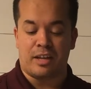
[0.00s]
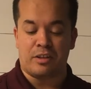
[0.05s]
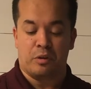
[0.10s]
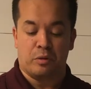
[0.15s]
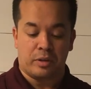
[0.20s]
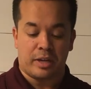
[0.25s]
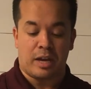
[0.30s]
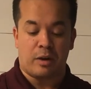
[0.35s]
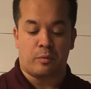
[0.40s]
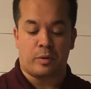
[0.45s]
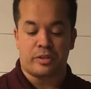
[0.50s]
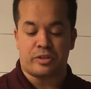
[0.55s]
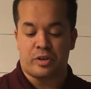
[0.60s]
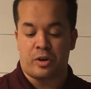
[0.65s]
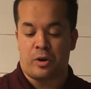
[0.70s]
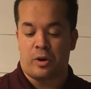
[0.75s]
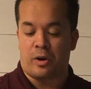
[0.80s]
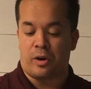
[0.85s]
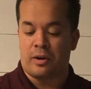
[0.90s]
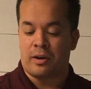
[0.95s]
You'll get a
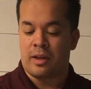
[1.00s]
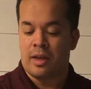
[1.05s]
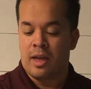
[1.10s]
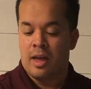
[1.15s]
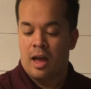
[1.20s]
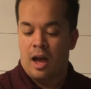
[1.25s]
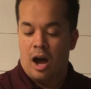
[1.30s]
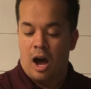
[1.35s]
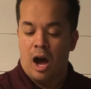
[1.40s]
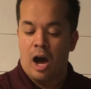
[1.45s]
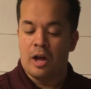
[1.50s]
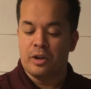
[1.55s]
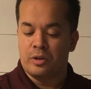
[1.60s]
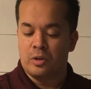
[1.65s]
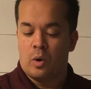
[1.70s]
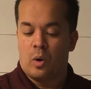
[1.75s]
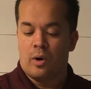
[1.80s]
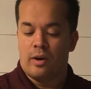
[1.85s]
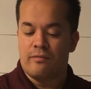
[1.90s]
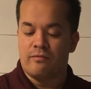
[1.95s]
return on
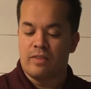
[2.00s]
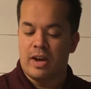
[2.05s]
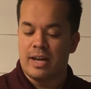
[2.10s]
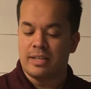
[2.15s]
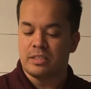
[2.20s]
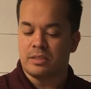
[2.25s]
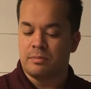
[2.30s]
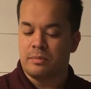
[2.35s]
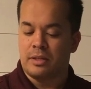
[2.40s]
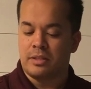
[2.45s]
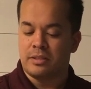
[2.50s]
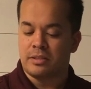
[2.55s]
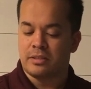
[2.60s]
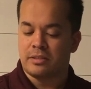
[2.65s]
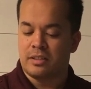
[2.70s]
your investments.